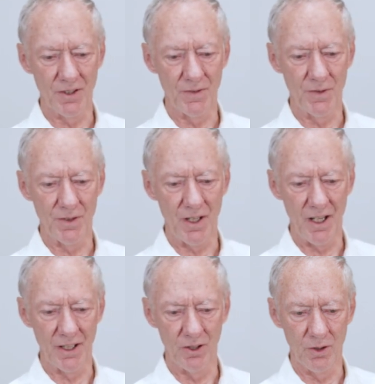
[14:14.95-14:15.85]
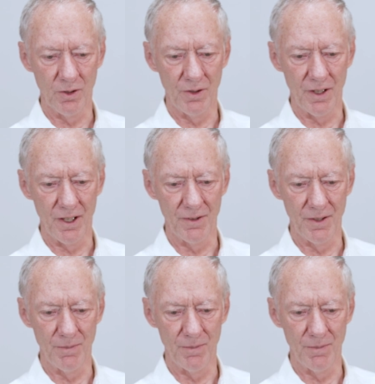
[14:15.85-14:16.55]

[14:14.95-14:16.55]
of IGO.